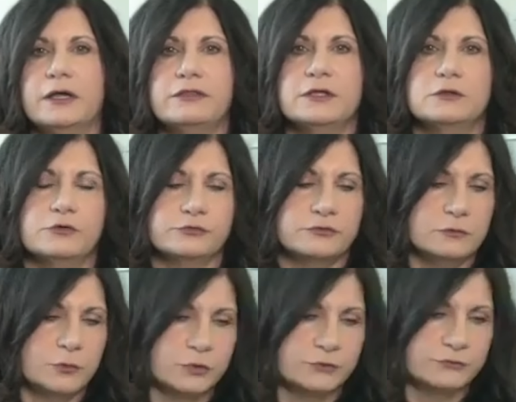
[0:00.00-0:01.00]
I think those are
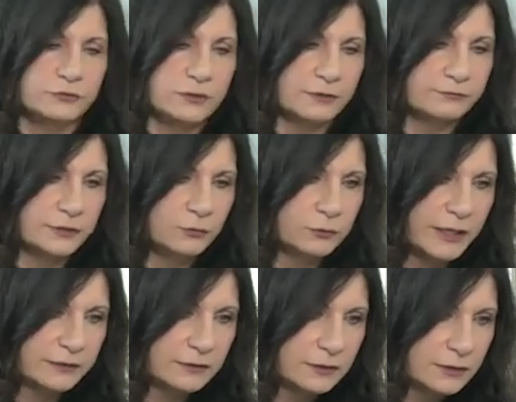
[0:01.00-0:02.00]
two books you definitely would
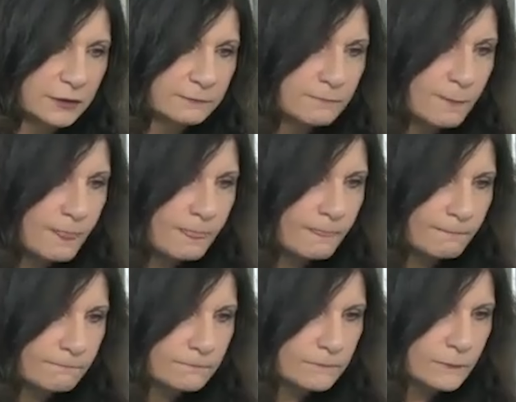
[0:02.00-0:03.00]
like to get.
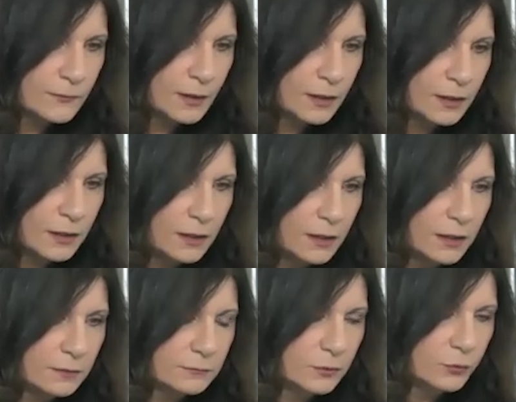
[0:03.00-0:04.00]

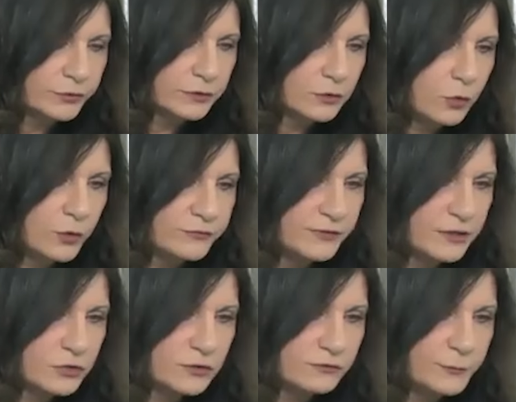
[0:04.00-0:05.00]
Would the course
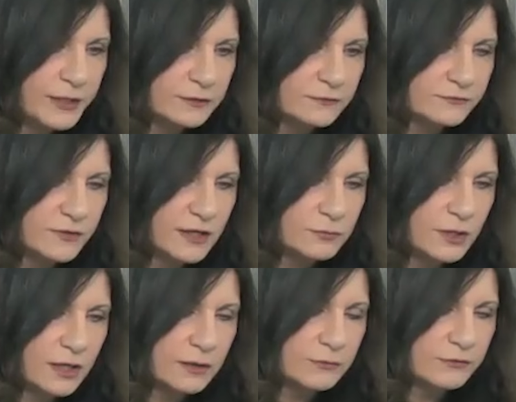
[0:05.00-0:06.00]
sessions be at the same
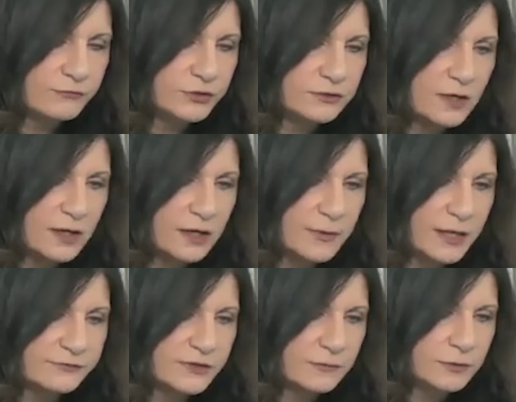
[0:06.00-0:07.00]
time every time
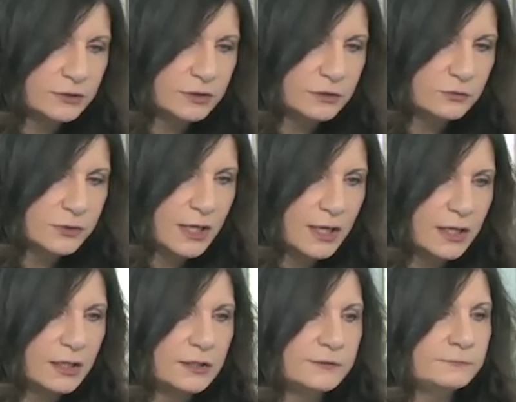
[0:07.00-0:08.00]
as I'm in the
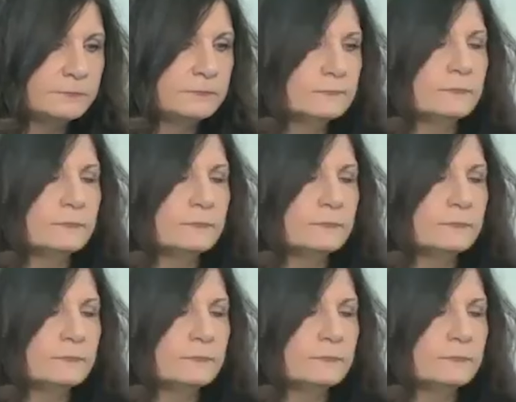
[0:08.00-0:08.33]
UK?